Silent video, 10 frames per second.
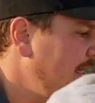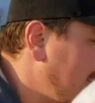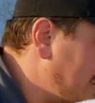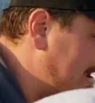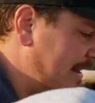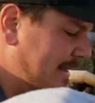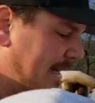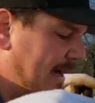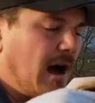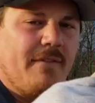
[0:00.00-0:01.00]
And
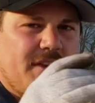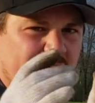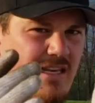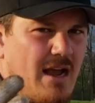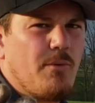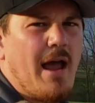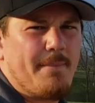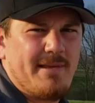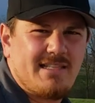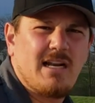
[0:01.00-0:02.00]
uh, obviously net
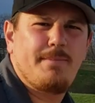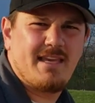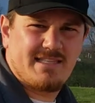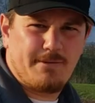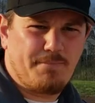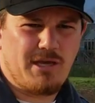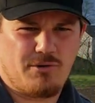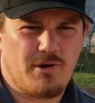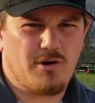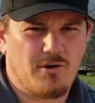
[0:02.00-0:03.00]
wrap is going to be a
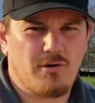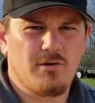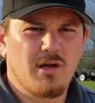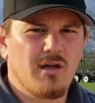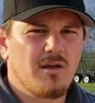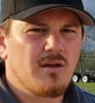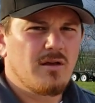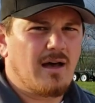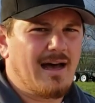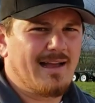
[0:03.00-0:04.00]
superior,
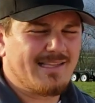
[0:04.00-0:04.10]
uh,